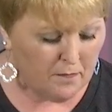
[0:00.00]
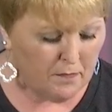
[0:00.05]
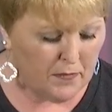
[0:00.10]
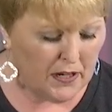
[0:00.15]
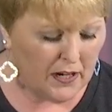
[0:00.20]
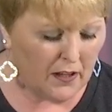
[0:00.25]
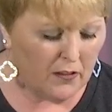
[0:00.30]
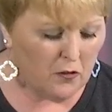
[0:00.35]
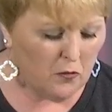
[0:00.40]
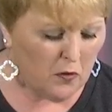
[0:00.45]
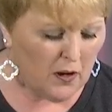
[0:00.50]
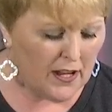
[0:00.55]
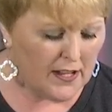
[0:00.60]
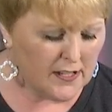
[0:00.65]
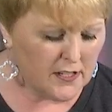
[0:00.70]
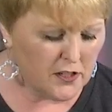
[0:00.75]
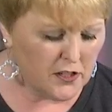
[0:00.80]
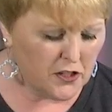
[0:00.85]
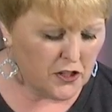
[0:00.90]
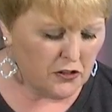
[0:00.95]
but other
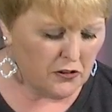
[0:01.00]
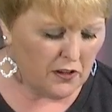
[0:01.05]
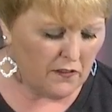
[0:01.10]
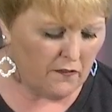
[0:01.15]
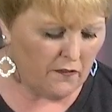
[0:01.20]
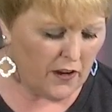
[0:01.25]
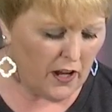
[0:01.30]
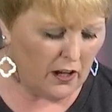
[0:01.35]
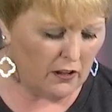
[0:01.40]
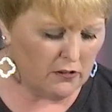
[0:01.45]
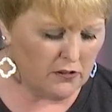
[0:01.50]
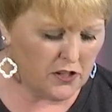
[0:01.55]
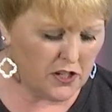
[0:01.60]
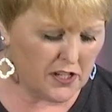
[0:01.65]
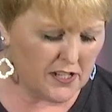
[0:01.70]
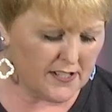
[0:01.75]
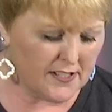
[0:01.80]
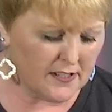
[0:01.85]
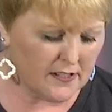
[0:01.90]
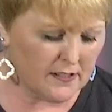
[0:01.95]
ways that you can follow
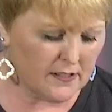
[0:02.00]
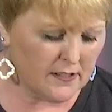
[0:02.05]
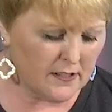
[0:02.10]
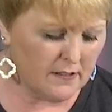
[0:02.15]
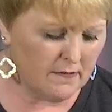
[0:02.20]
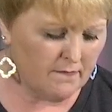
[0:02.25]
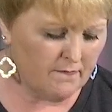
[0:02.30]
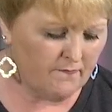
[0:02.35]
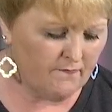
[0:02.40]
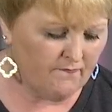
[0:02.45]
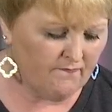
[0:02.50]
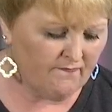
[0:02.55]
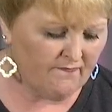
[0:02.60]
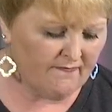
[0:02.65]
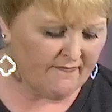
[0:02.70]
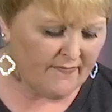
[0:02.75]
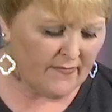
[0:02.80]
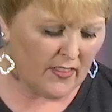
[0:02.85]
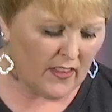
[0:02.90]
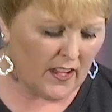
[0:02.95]
Jesus.
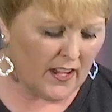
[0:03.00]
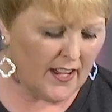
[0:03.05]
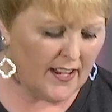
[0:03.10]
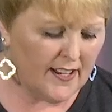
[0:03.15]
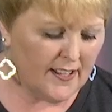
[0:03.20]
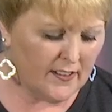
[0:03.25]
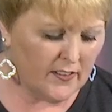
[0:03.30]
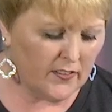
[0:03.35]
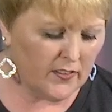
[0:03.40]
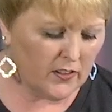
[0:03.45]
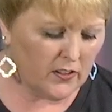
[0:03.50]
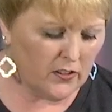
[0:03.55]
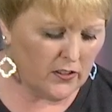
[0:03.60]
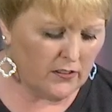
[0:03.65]
It's